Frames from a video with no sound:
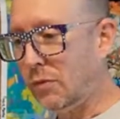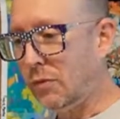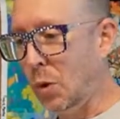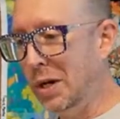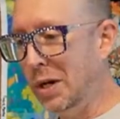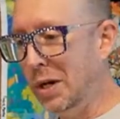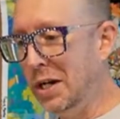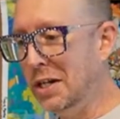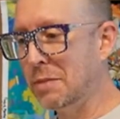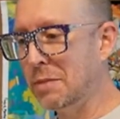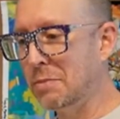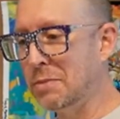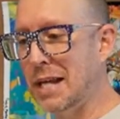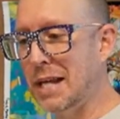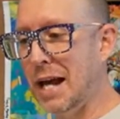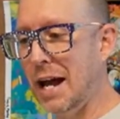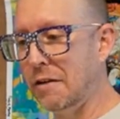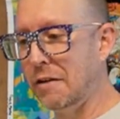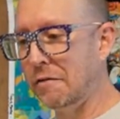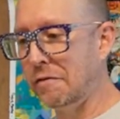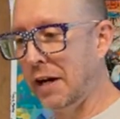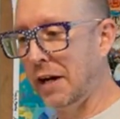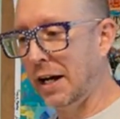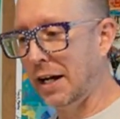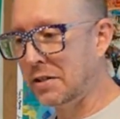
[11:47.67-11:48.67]
we need some
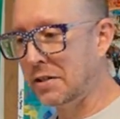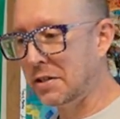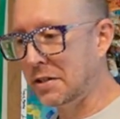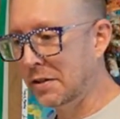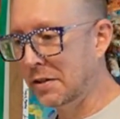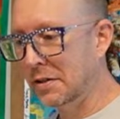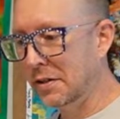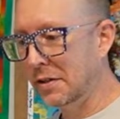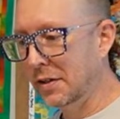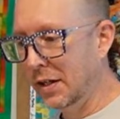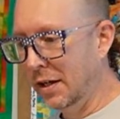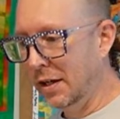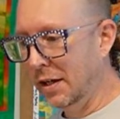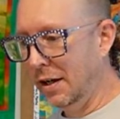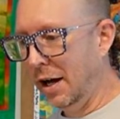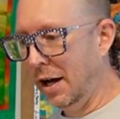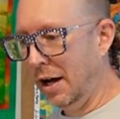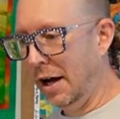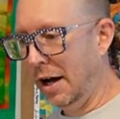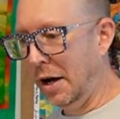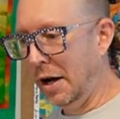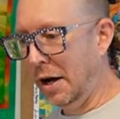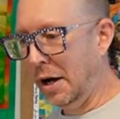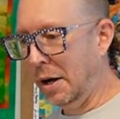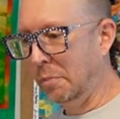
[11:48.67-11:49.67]
sound effects.
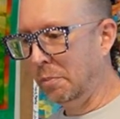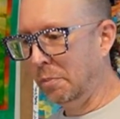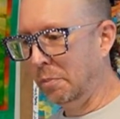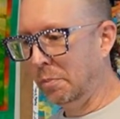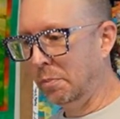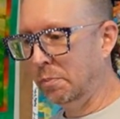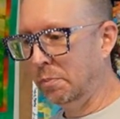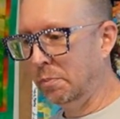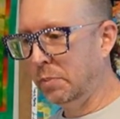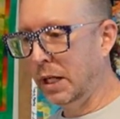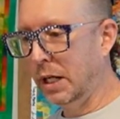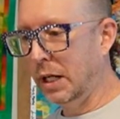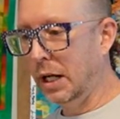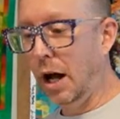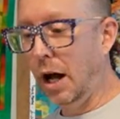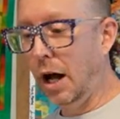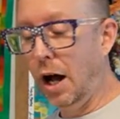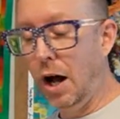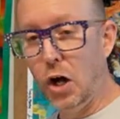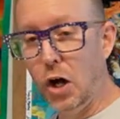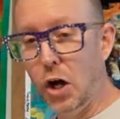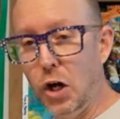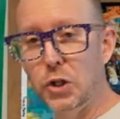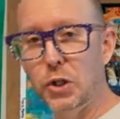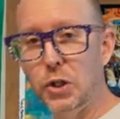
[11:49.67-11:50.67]
But
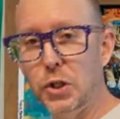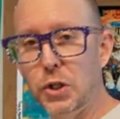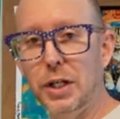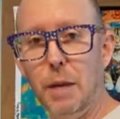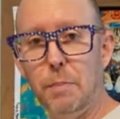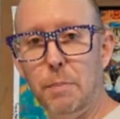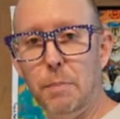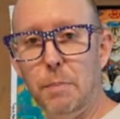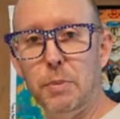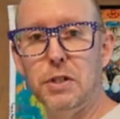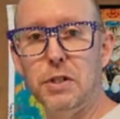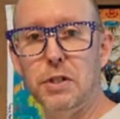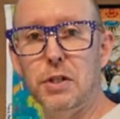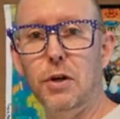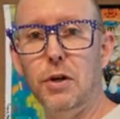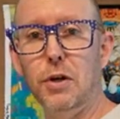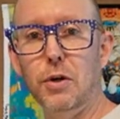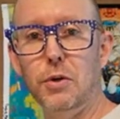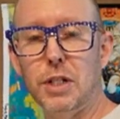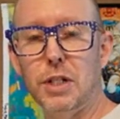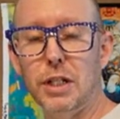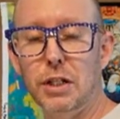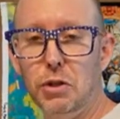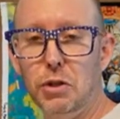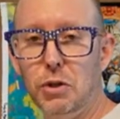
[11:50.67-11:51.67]
100
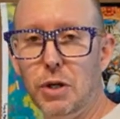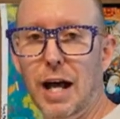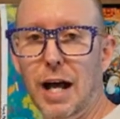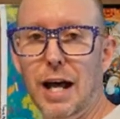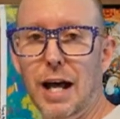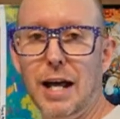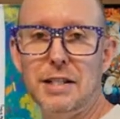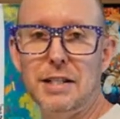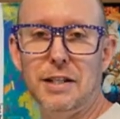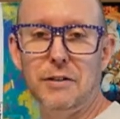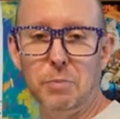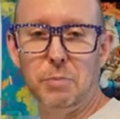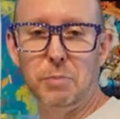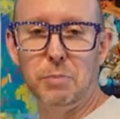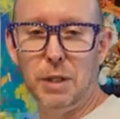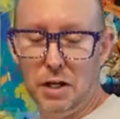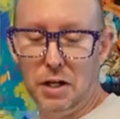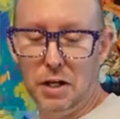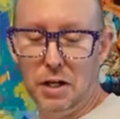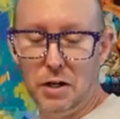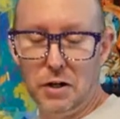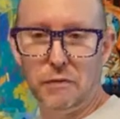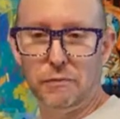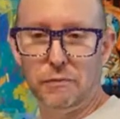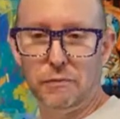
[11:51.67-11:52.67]
episodes, and you guys have been
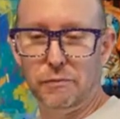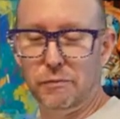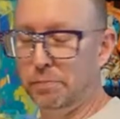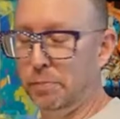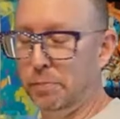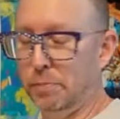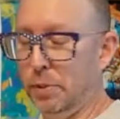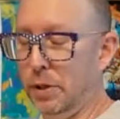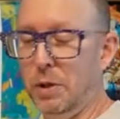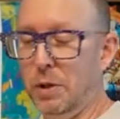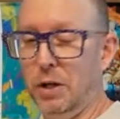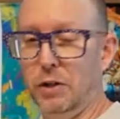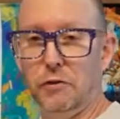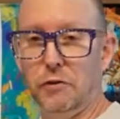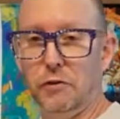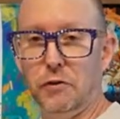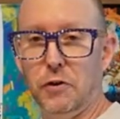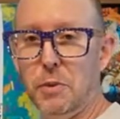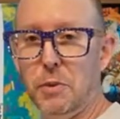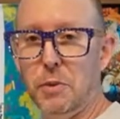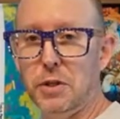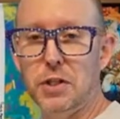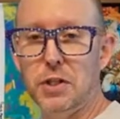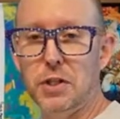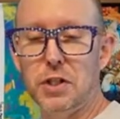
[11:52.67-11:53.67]
here pretty much
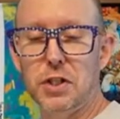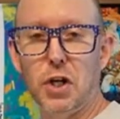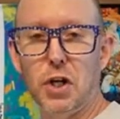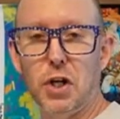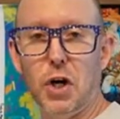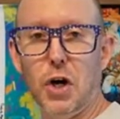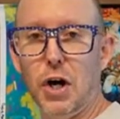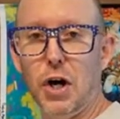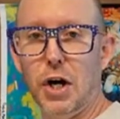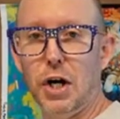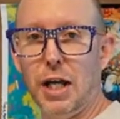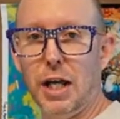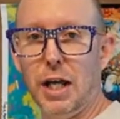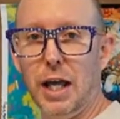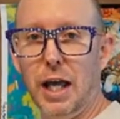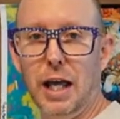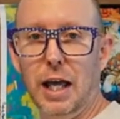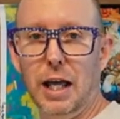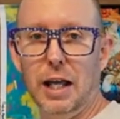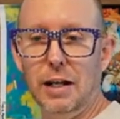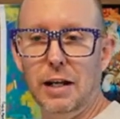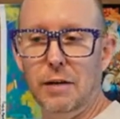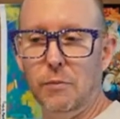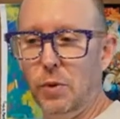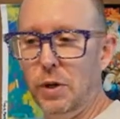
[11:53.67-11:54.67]
from the start,
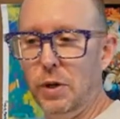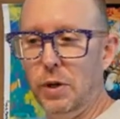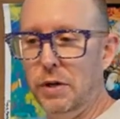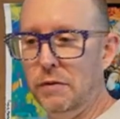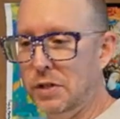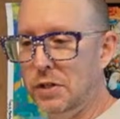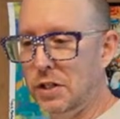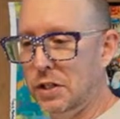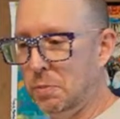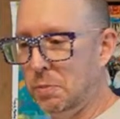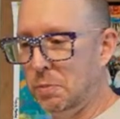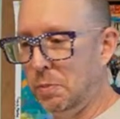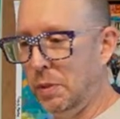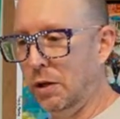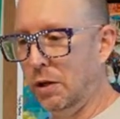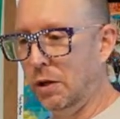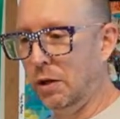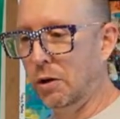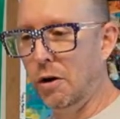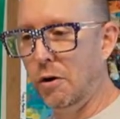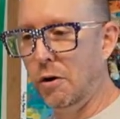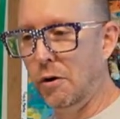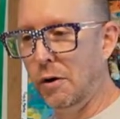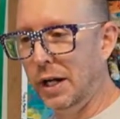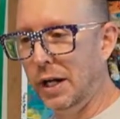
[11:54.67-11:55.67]
and we've just been
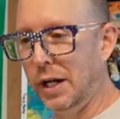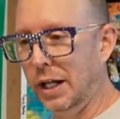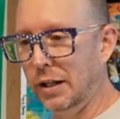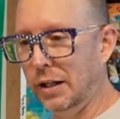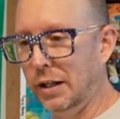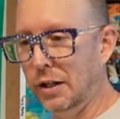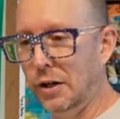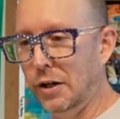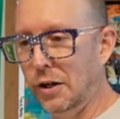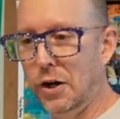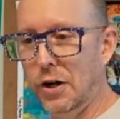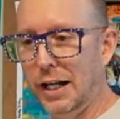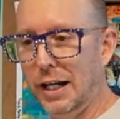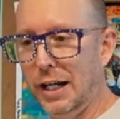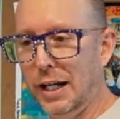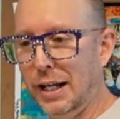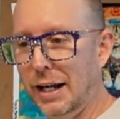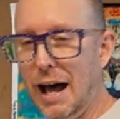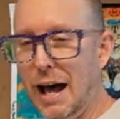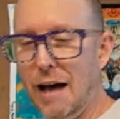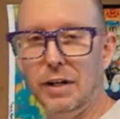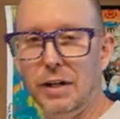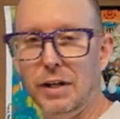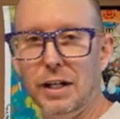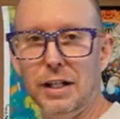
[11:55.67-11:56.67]
growing and learning and
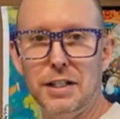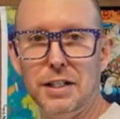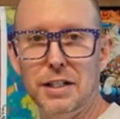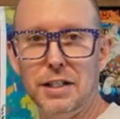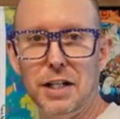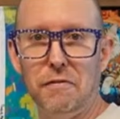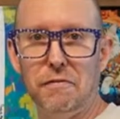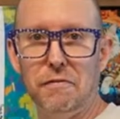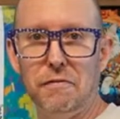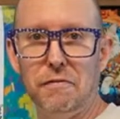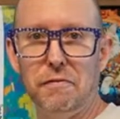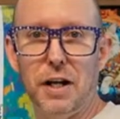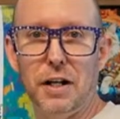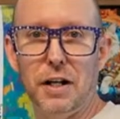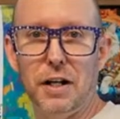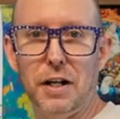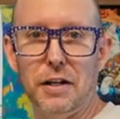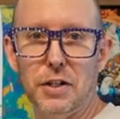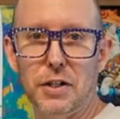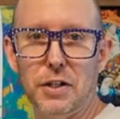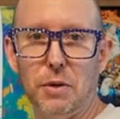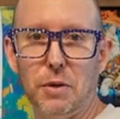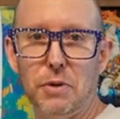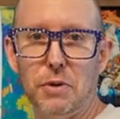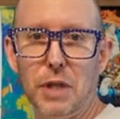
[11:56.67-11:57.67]
having a ton of
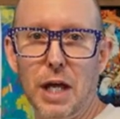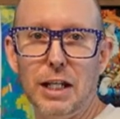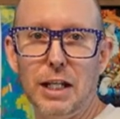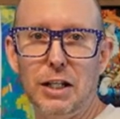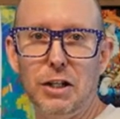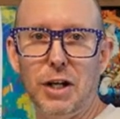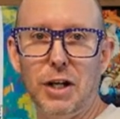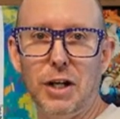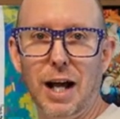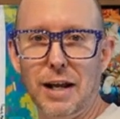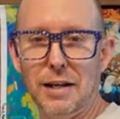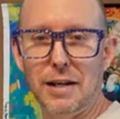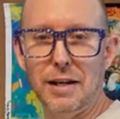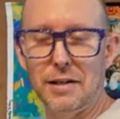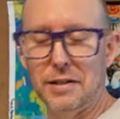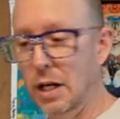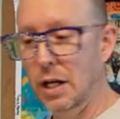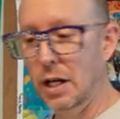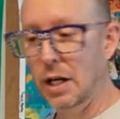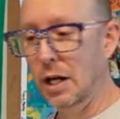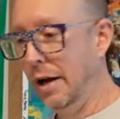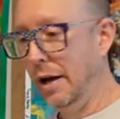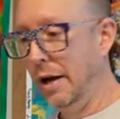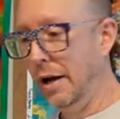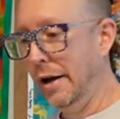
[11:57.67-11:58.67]
fun. So thank you guys.
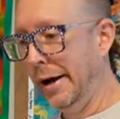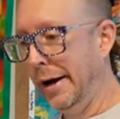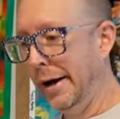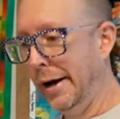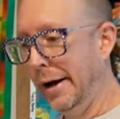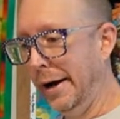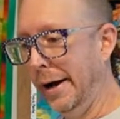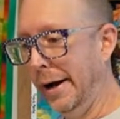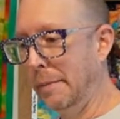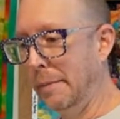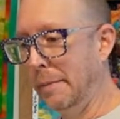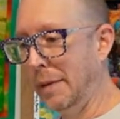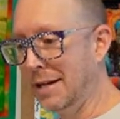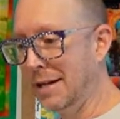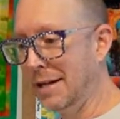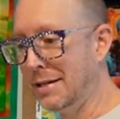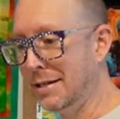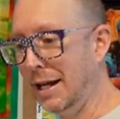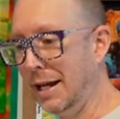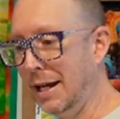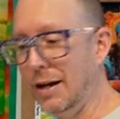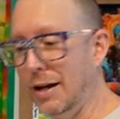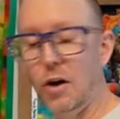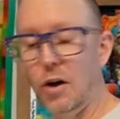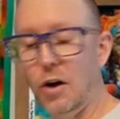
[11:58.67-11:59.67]
I
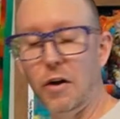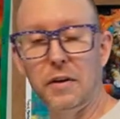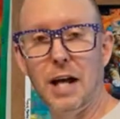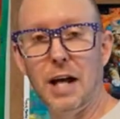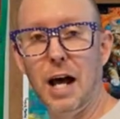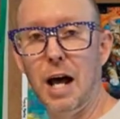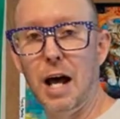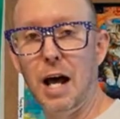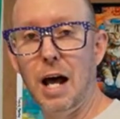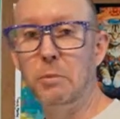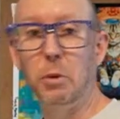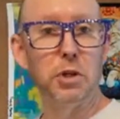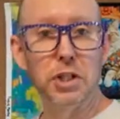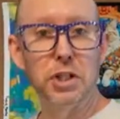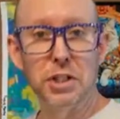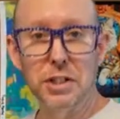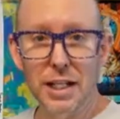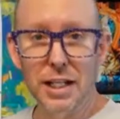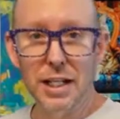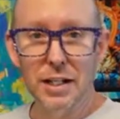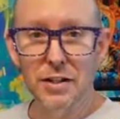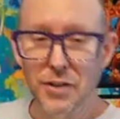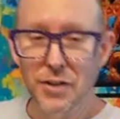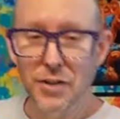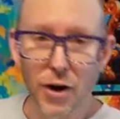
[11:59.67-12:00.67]
say it all the time, but we're just getting